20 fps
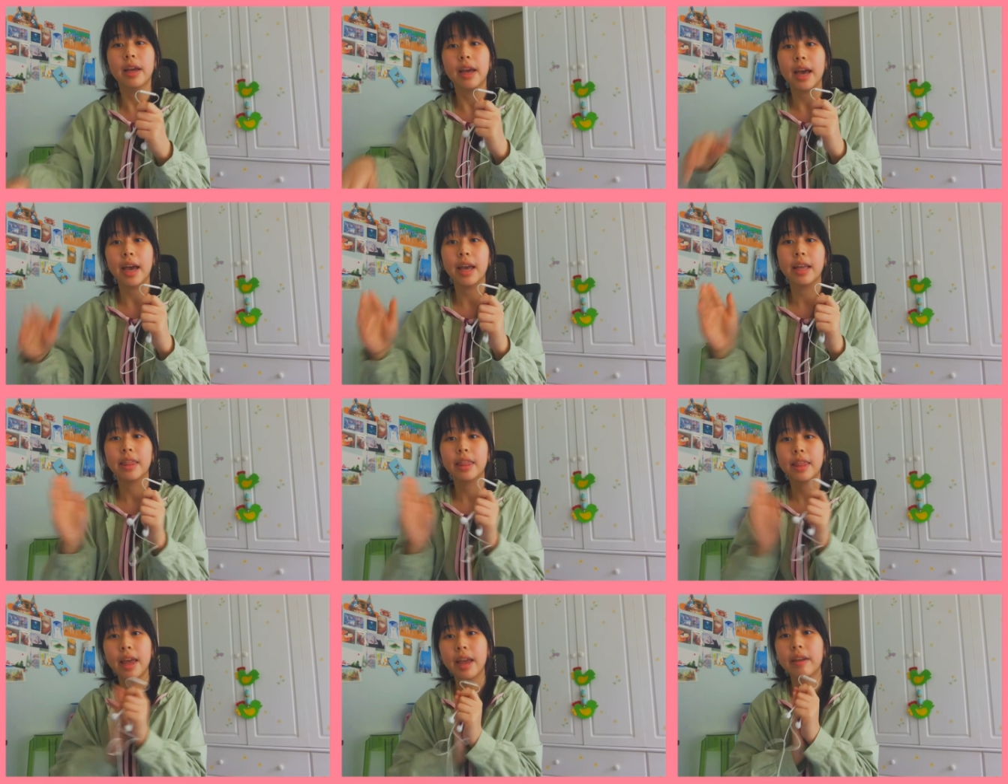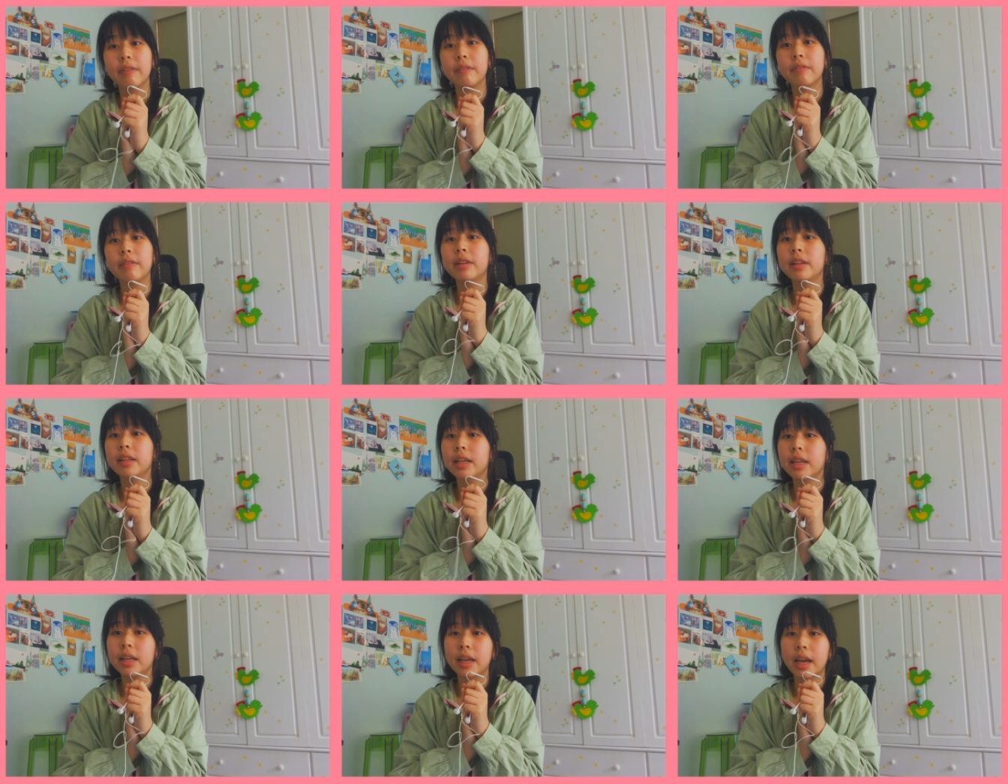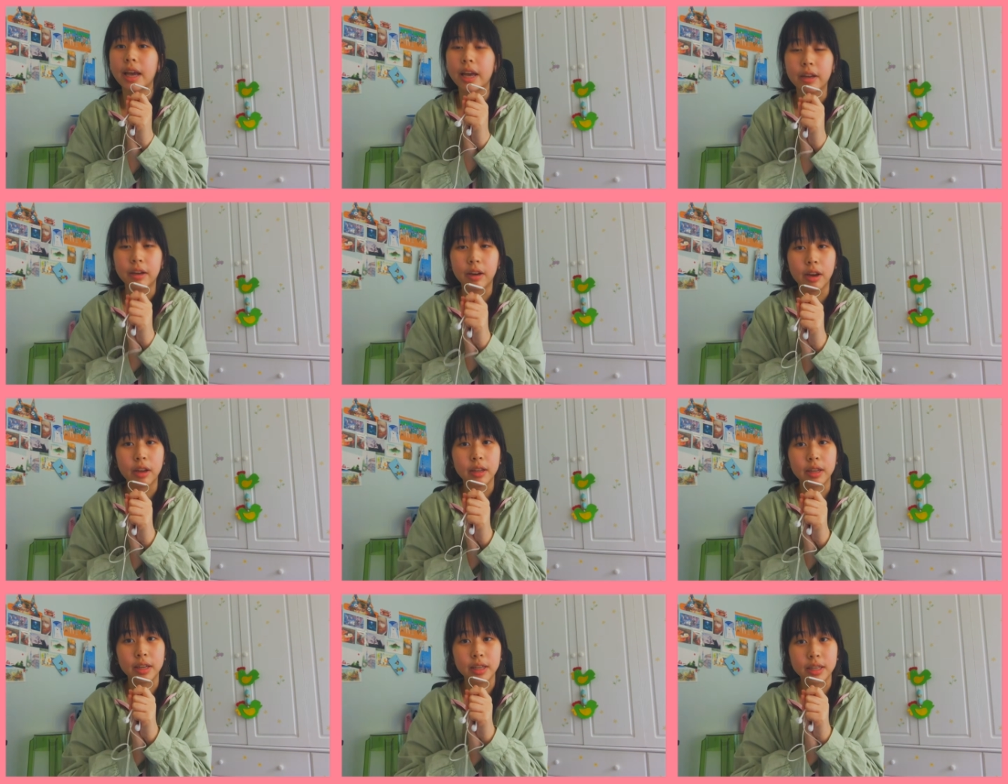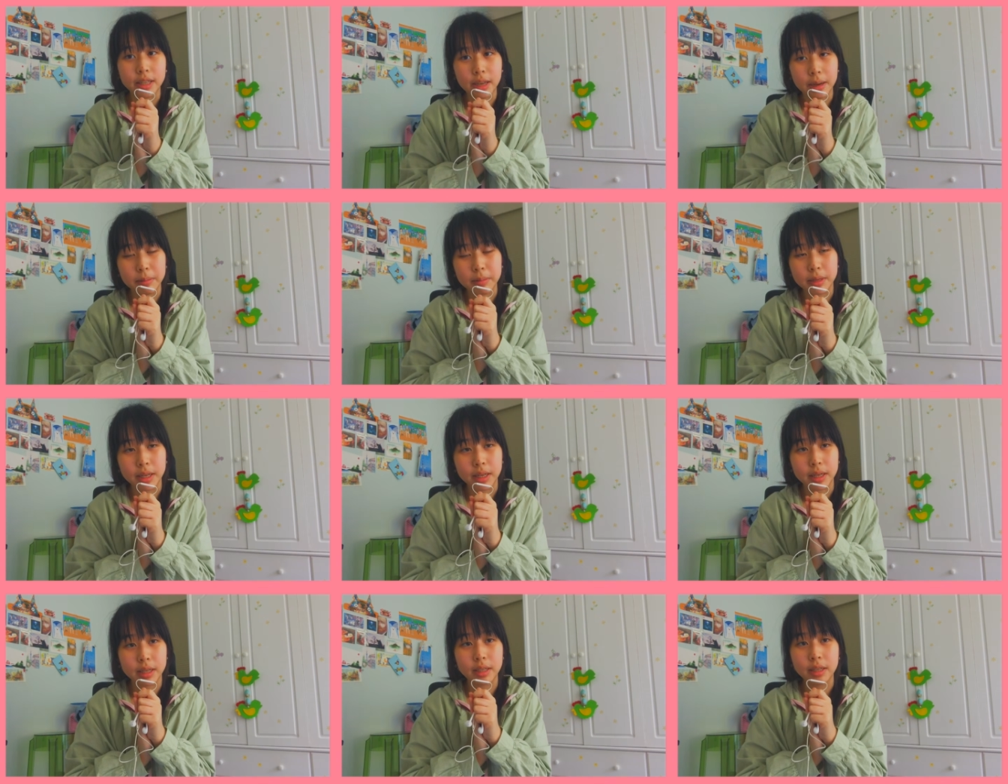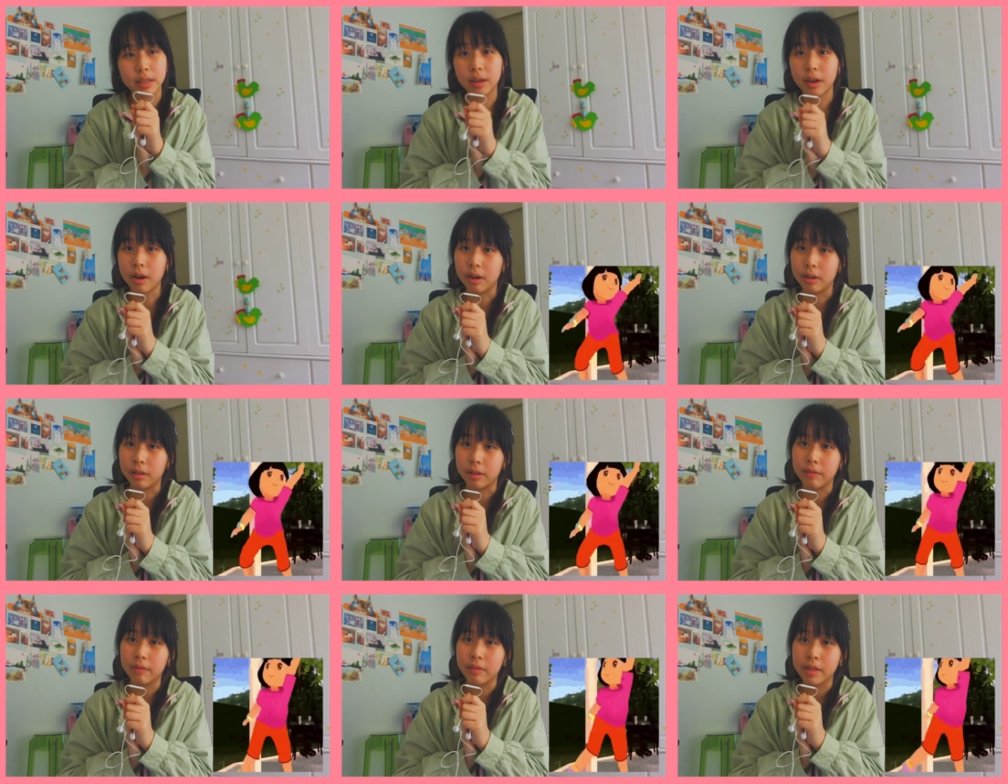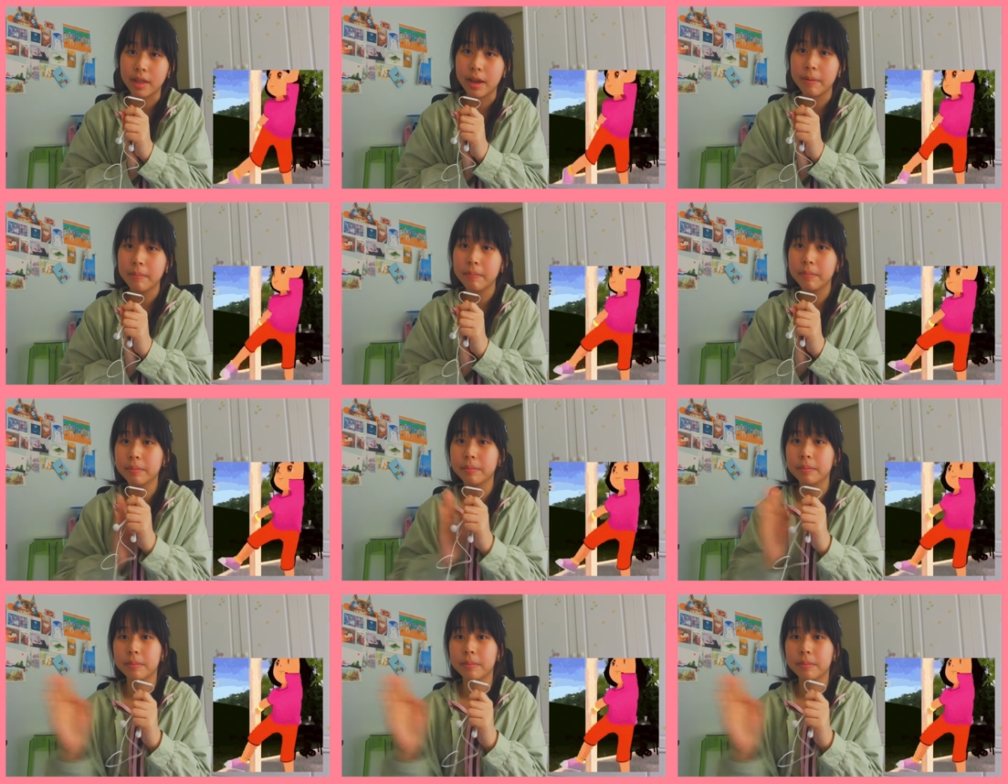And thankfully, I got accepted to all of them,